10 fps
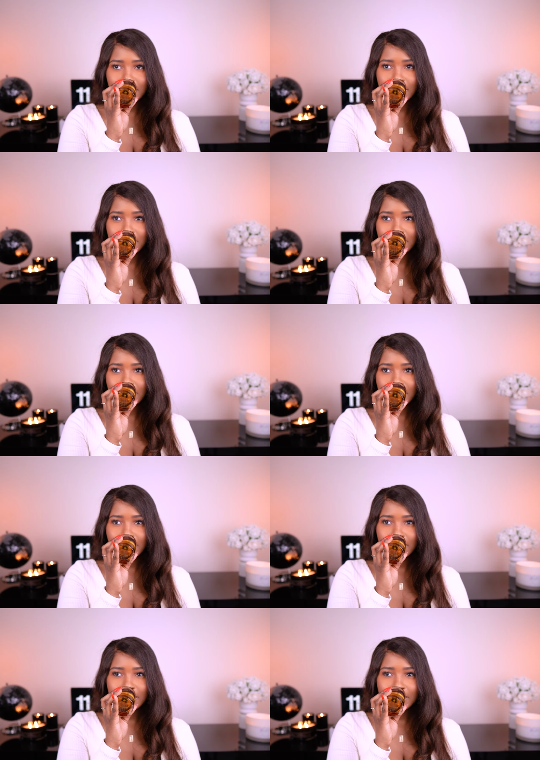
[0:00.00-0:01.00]

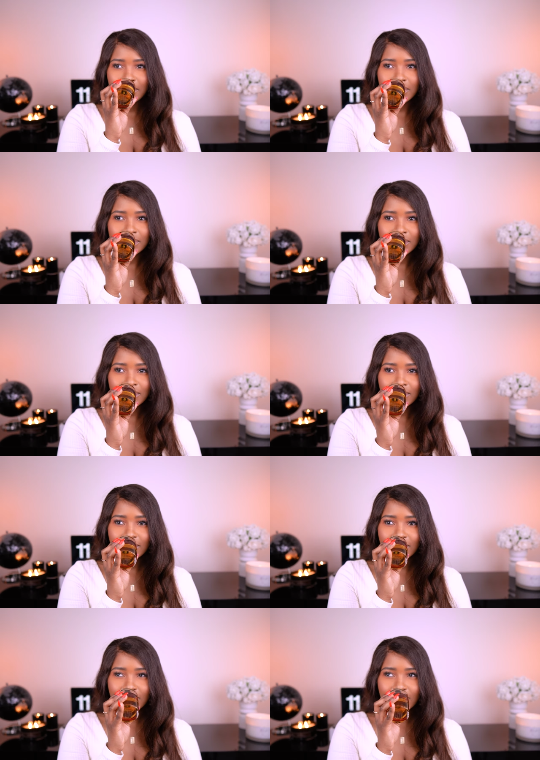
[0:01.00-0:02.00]

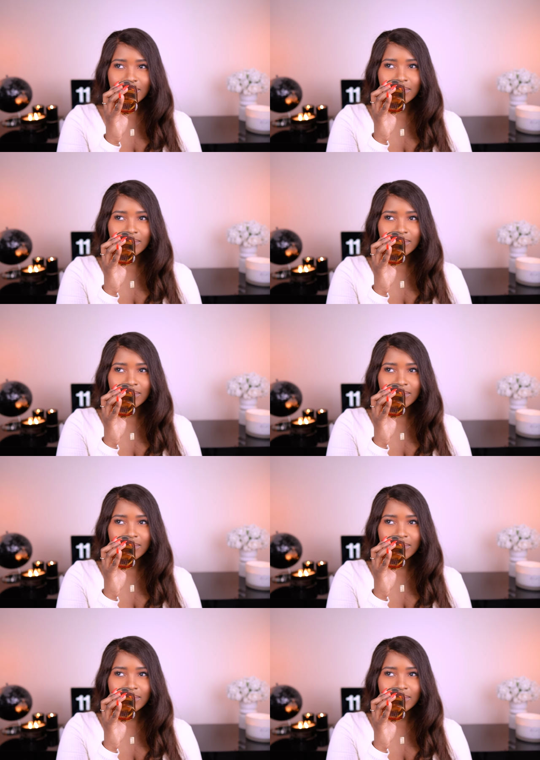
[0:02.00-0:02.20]
Nothing is said.